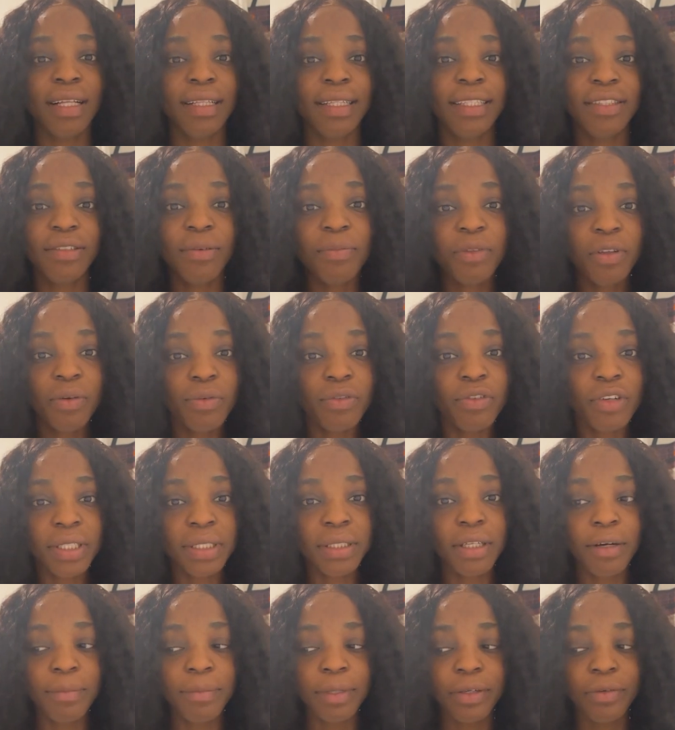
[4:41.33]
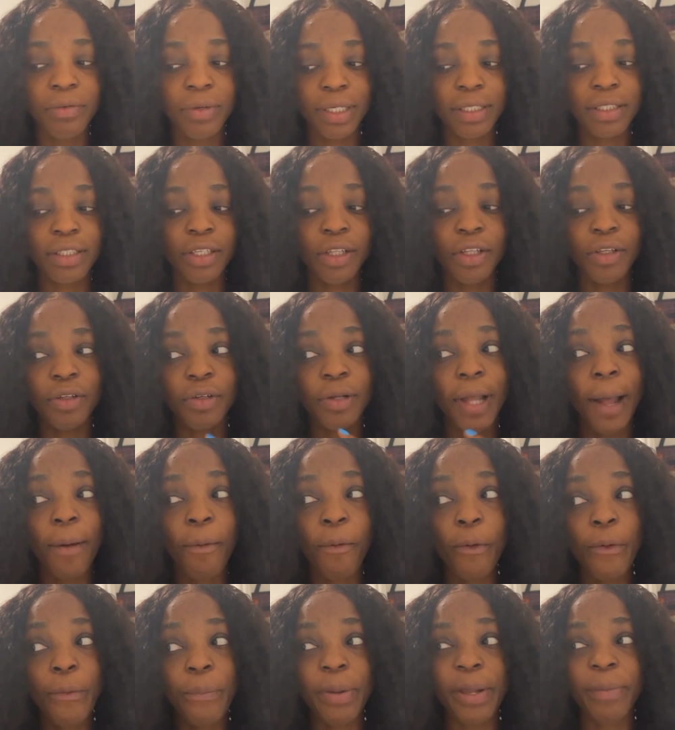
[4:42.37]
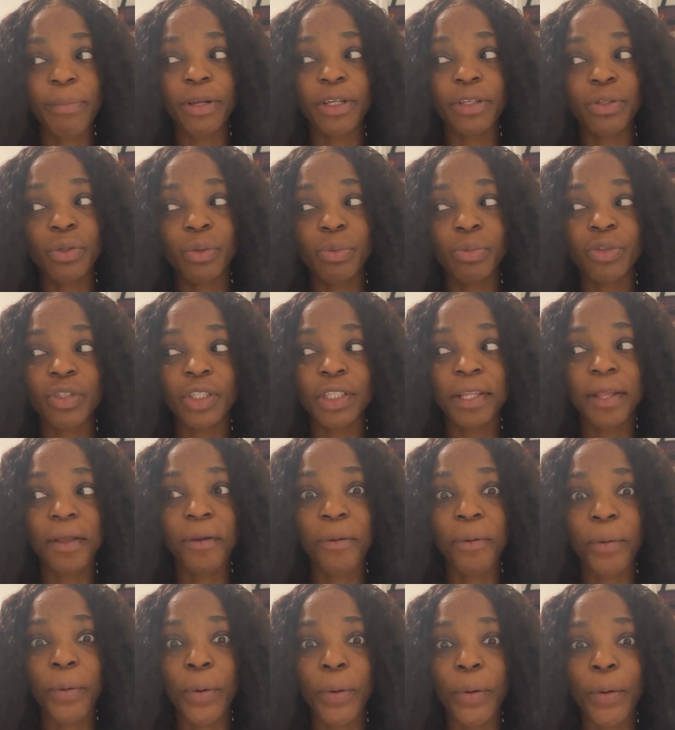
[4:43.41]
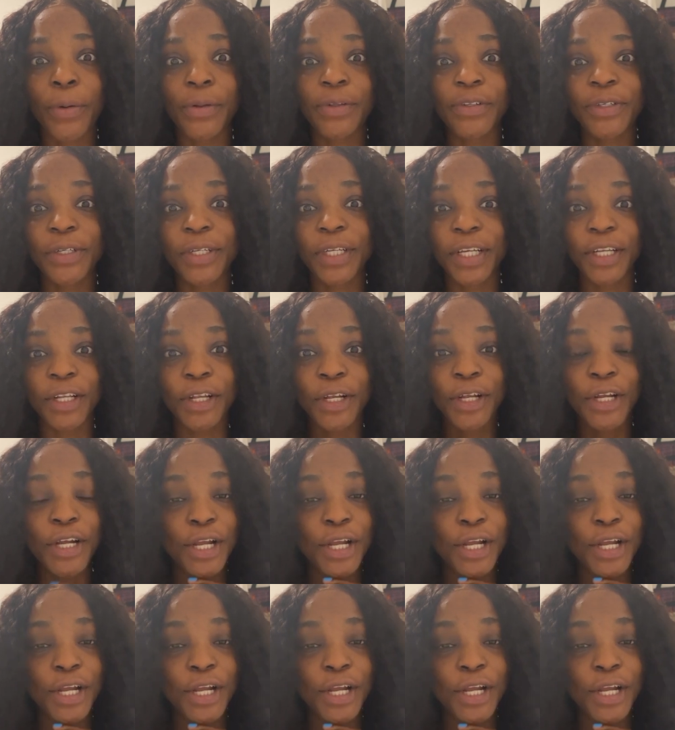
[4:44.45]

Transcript: something will just tell me, Grace, you can't cook pepper soup today or chicken.